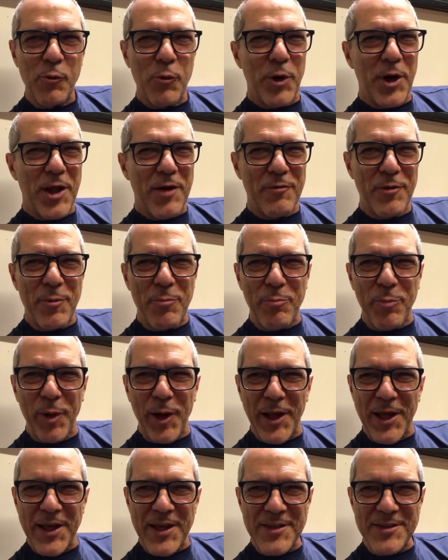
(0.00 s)
whatever
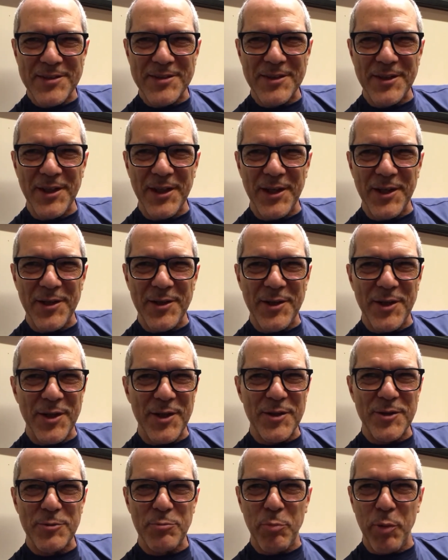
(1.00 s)
place in
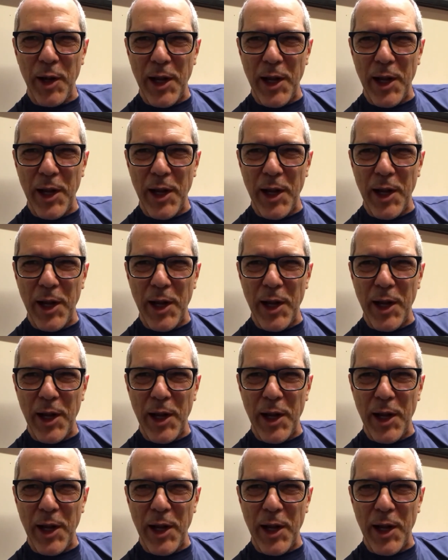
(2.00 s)
this